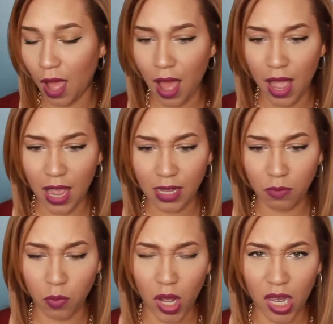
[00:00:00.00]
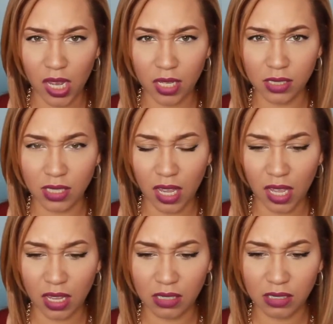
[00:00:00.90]
eye-wise, I
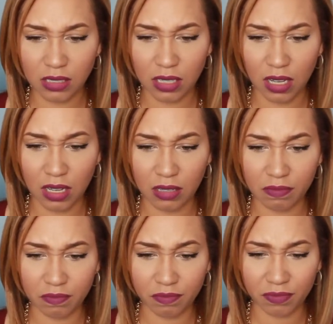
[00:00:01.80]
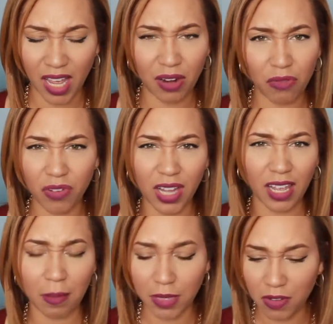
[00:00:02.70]
guess. I don't feel
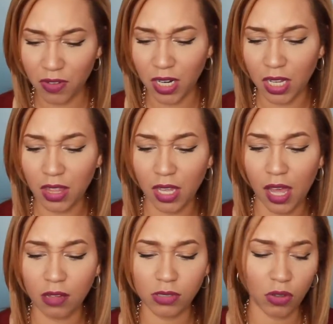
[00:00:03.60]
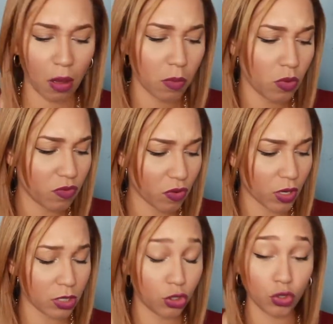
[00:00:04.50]
like I'm leaving anything out, so I'll move
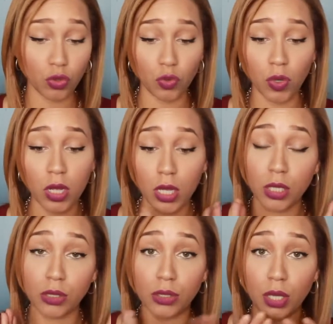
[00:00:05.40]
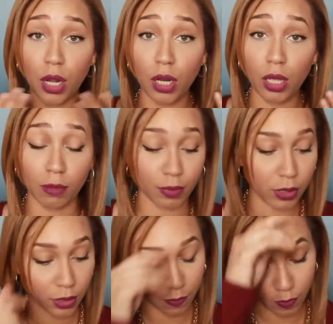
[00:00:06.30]
on to the
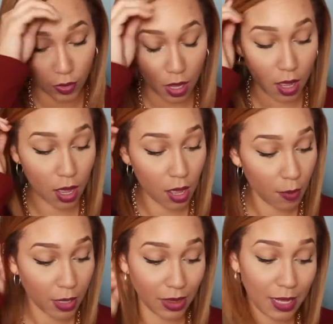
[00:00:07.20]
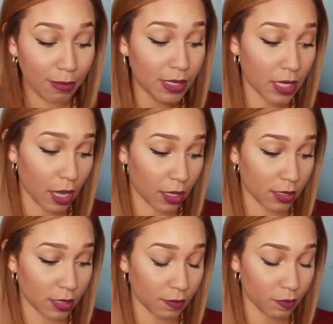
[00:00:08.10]
lips.
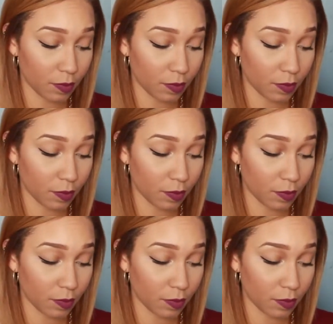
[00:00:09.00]
Lipsticks.